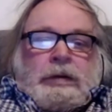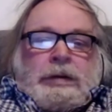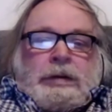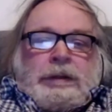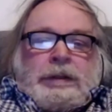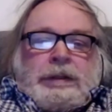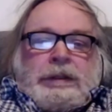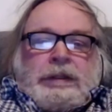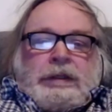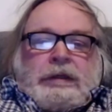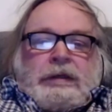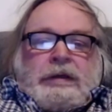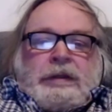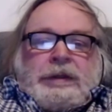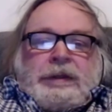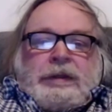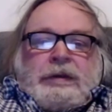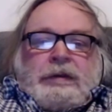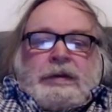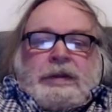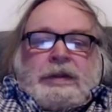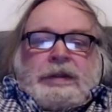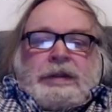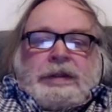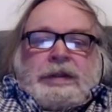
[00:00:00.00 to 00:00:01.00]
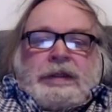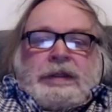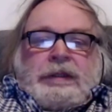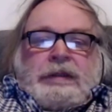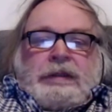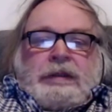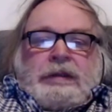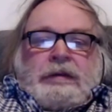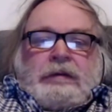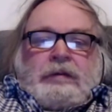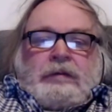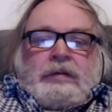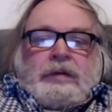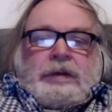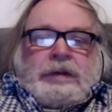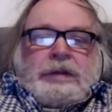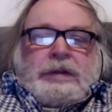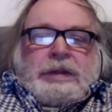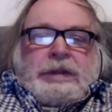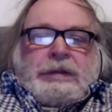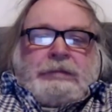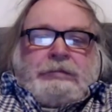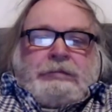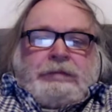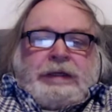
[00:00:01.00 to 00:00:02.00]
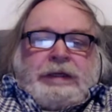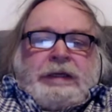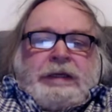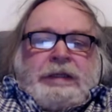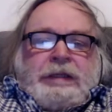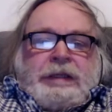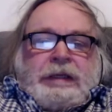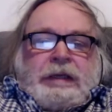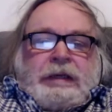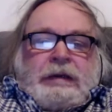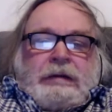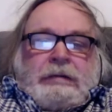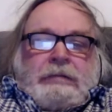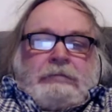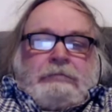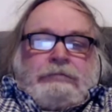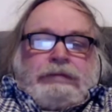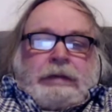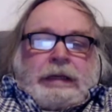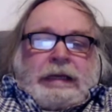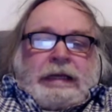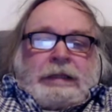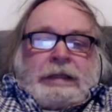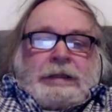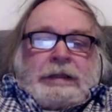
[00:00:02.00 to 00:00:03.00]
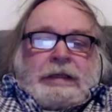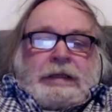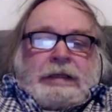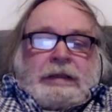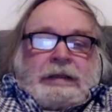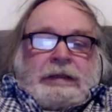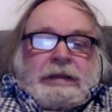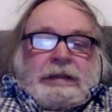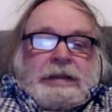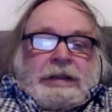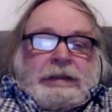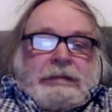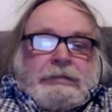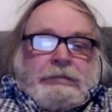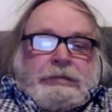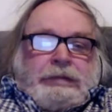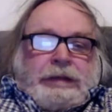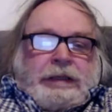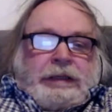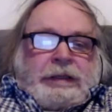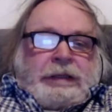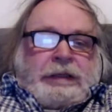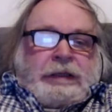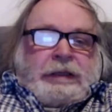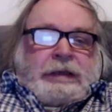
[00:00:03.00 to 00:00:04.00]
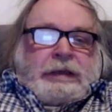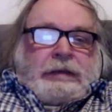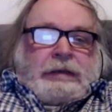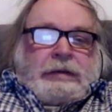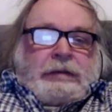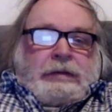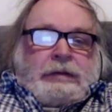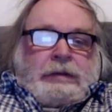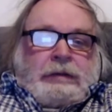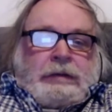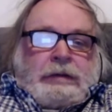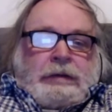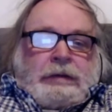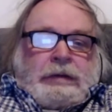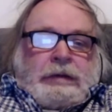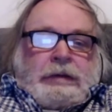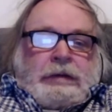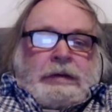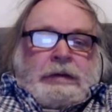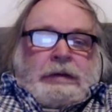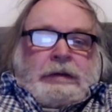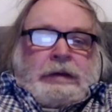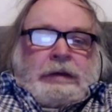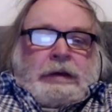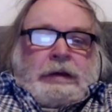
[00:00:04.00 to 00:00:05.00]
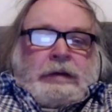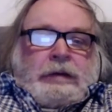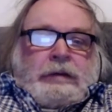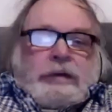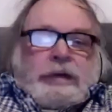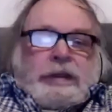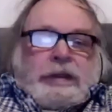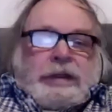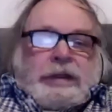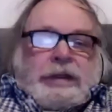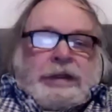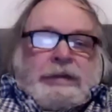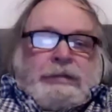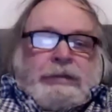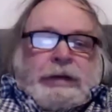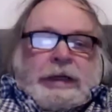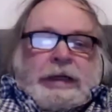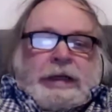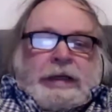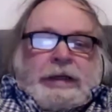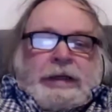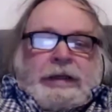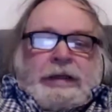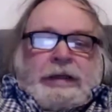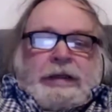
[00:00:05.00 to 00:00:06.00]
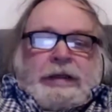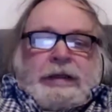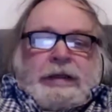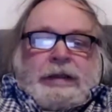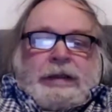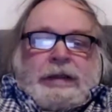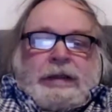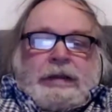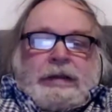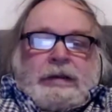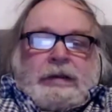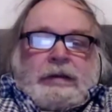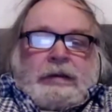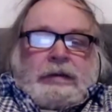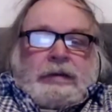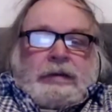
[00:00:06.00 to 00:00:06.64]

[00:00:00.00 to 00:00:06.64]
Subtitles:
And she goes on to say that the words Peter, Pater, and Pitta are explained